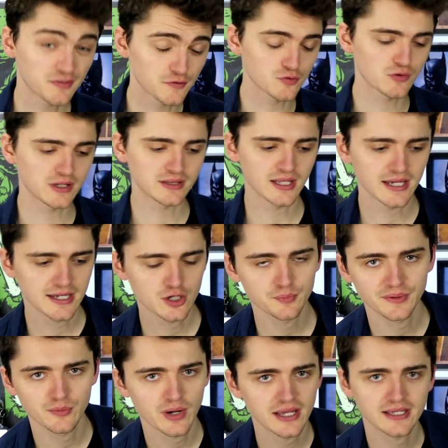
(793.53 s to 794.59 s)
as for Riddler, he'll
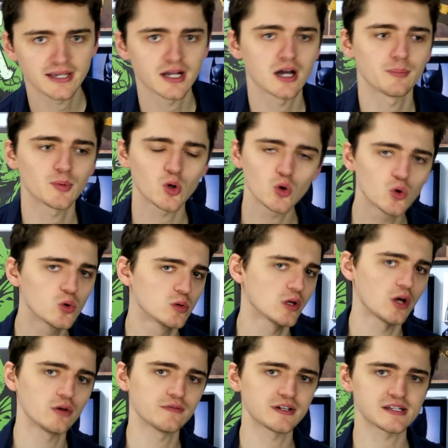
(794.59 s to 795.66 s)
be waking up all
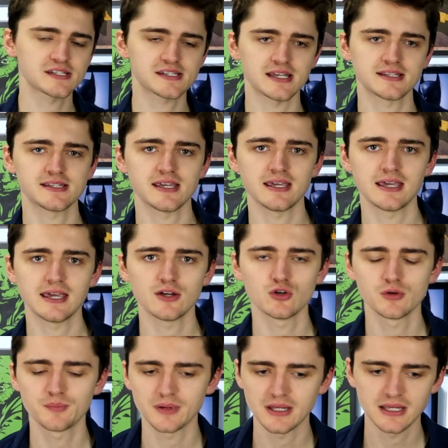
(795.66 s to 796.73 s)
over the city.
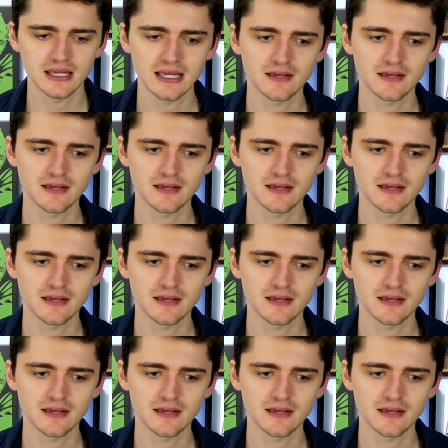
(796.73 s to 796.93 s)
He'll be